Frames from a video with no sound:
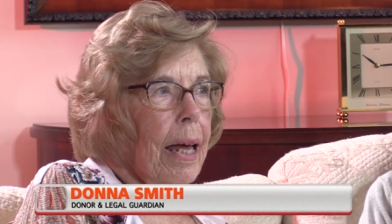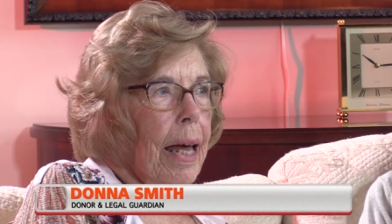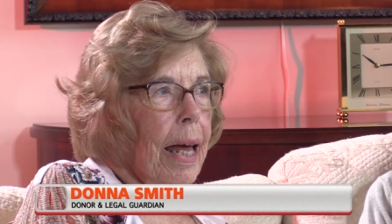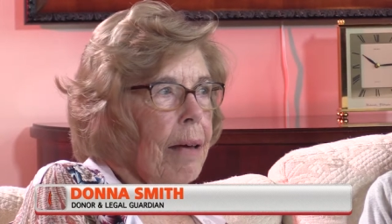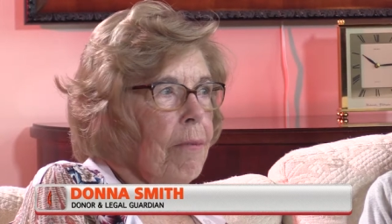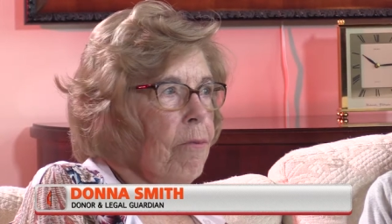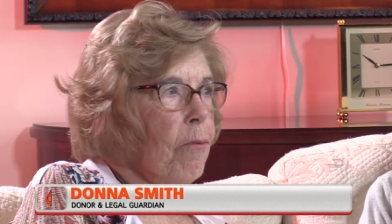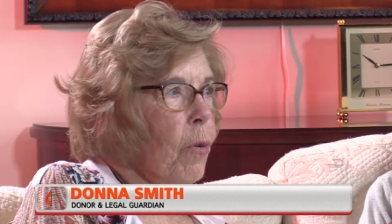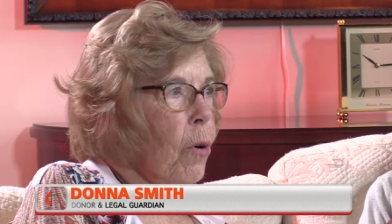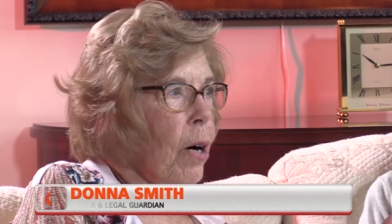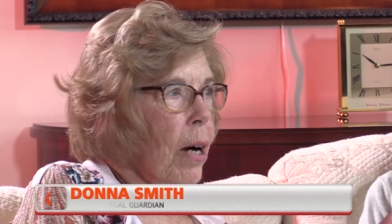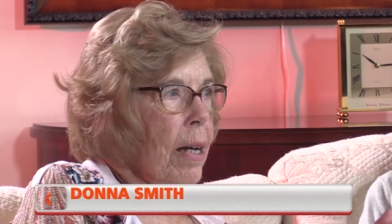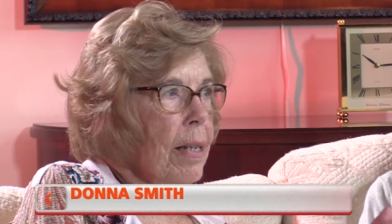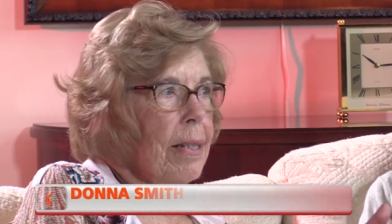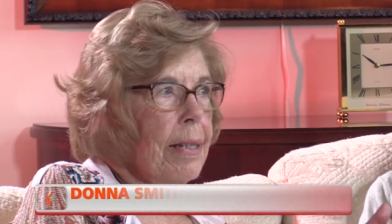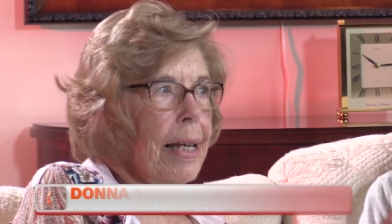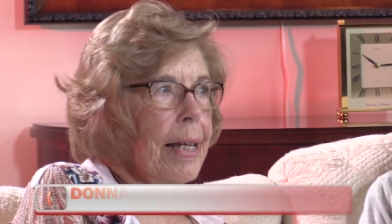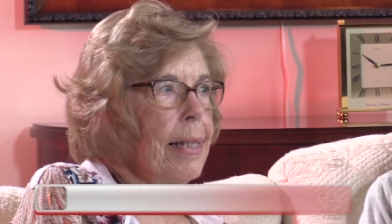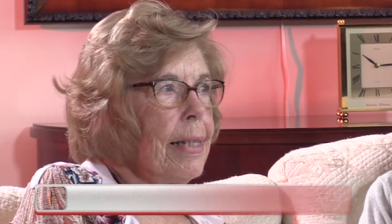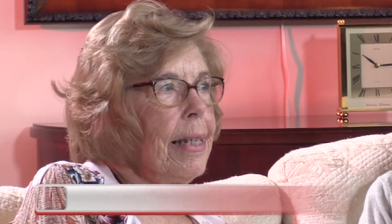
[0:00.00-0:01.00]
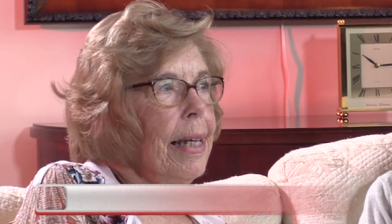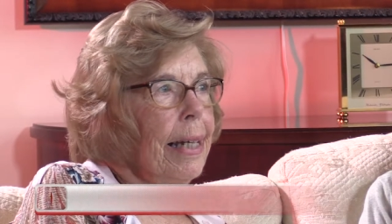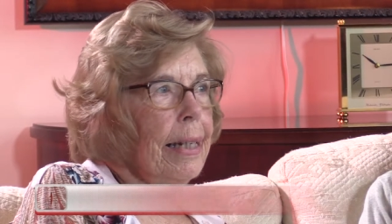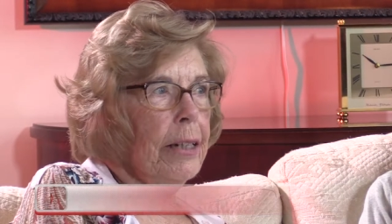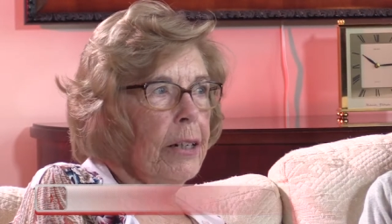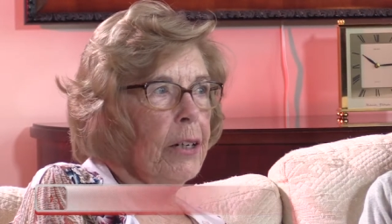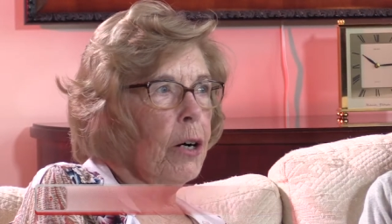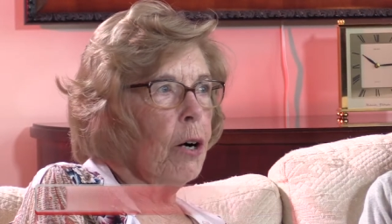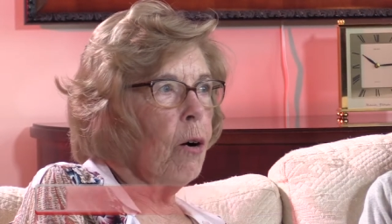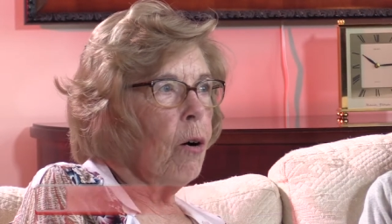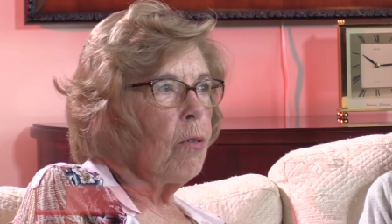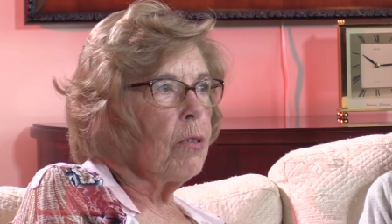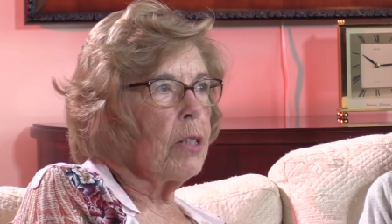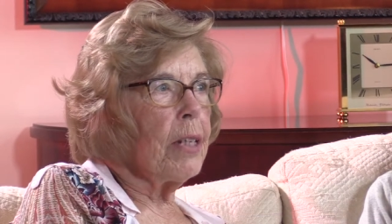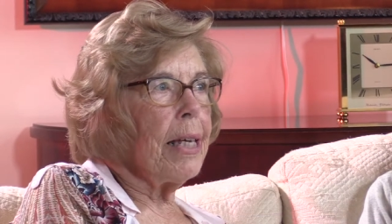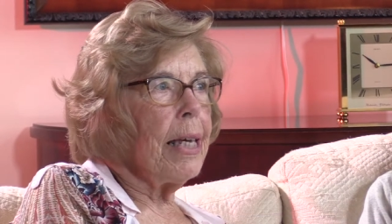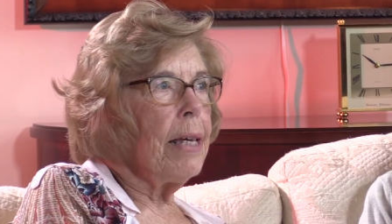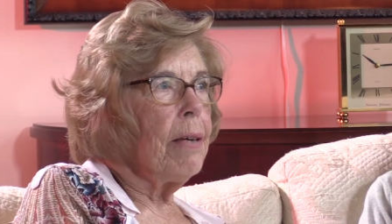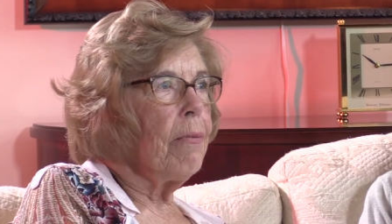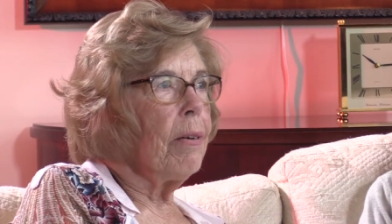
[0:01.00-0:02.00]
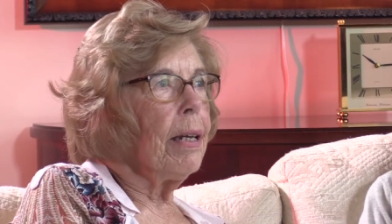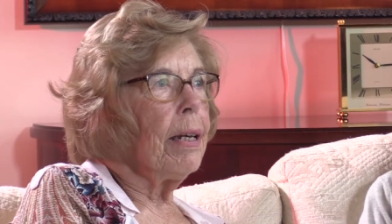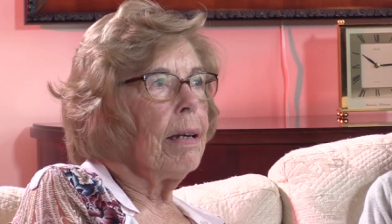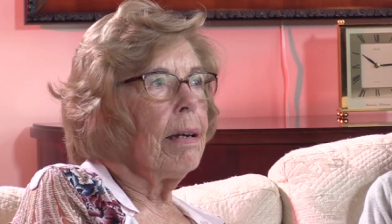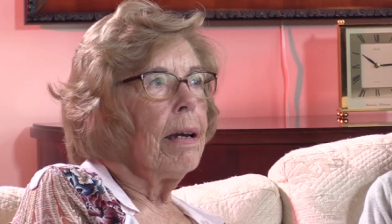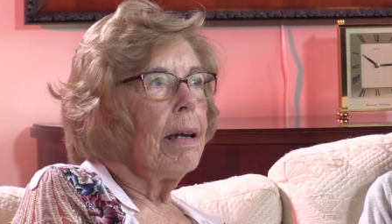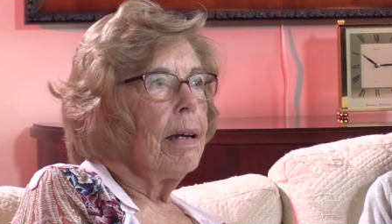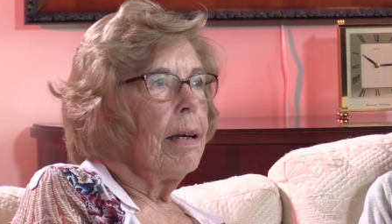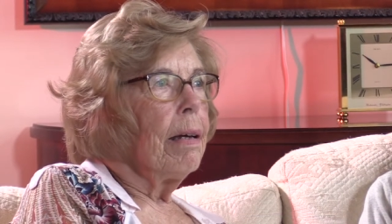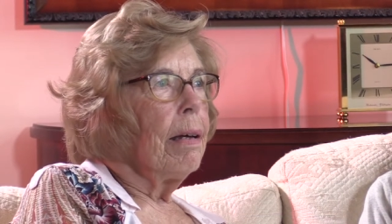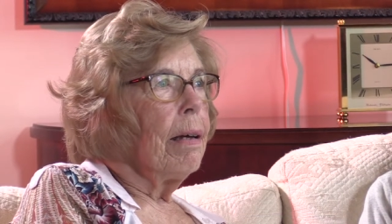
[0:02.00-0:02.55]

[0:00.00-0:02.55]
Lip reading: And for a 16-year-old to even